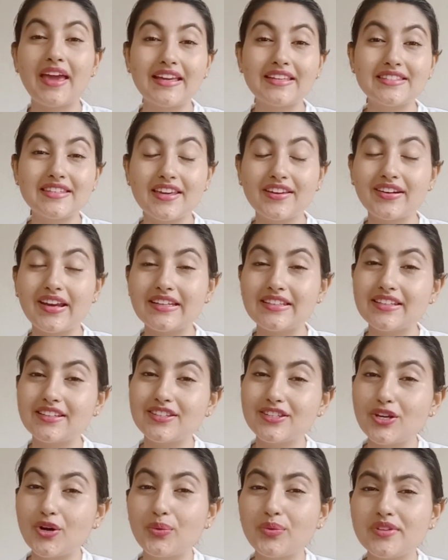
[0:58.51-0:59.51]
essay
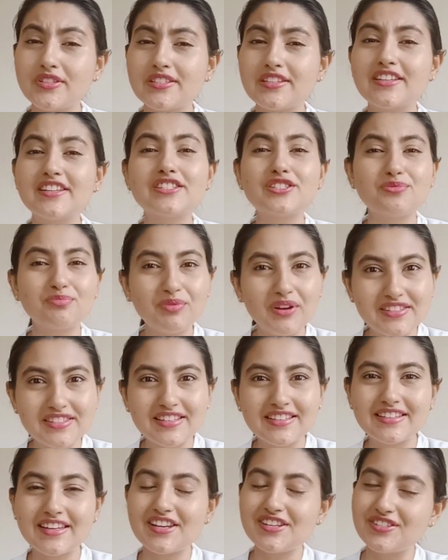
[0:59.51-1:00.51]
writing services,
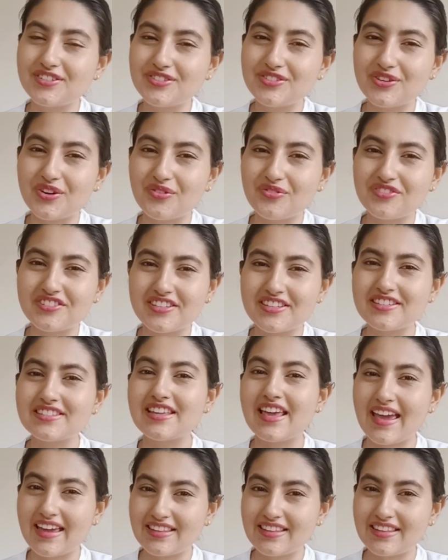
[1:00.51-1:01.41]
presentation services,